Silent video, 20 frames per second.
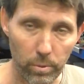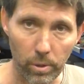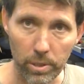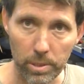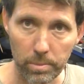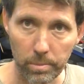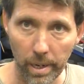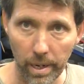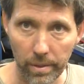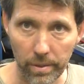
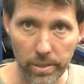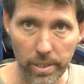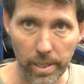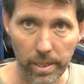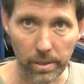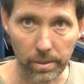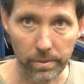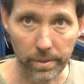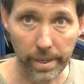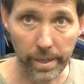watch my other
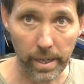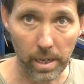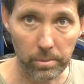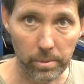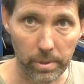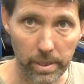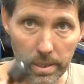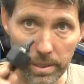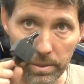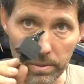channel, Dango
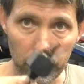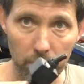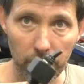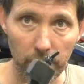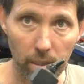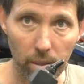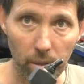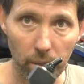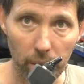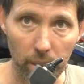Marine, you'll see
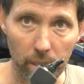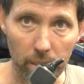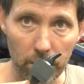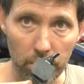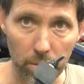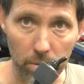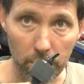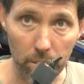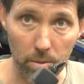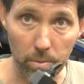a lot of these
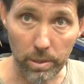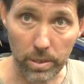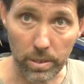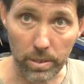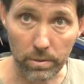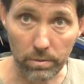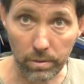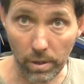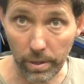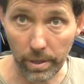sorts of
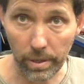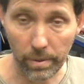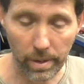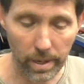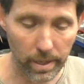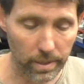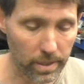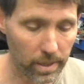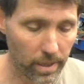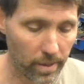switches floating
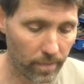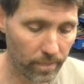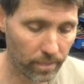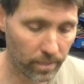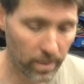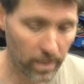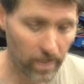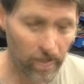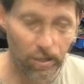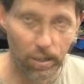around.
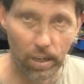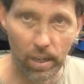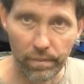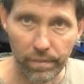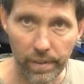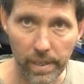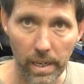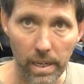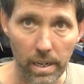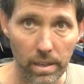I
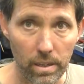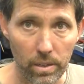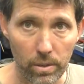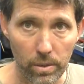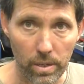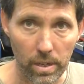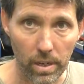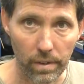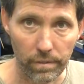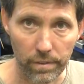think anything
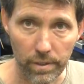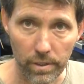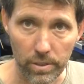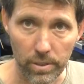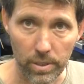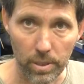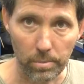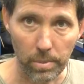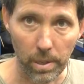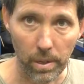good enough for
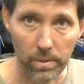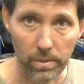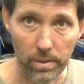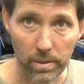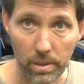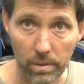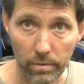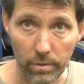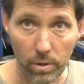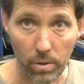use in a boat,
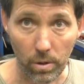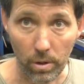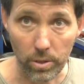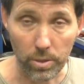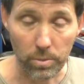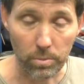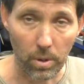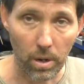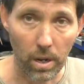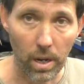
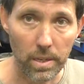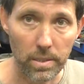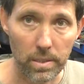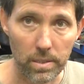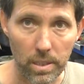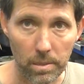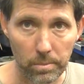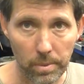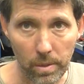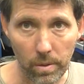corrosion-wise,
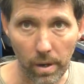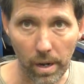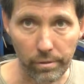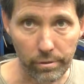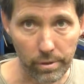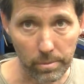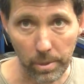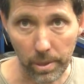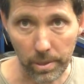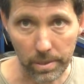is going to be great
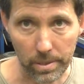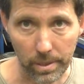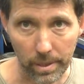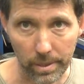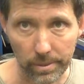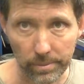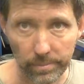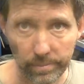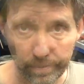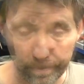for a
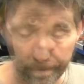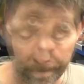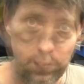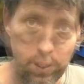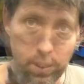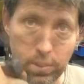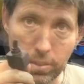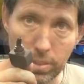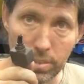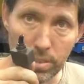motorcycle.
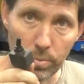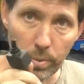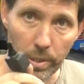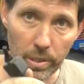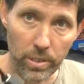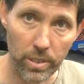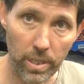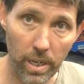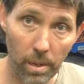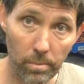This
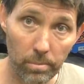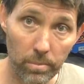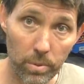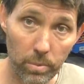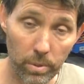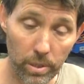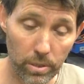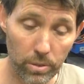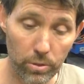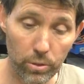switch comes
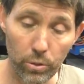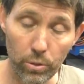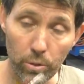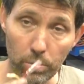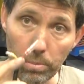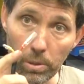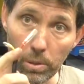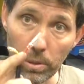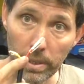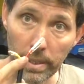with 2
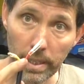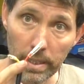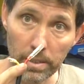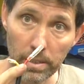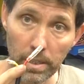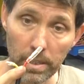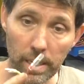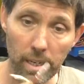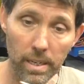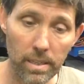bullet
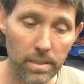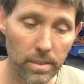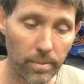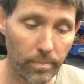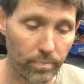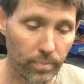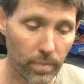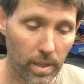connectors on the end.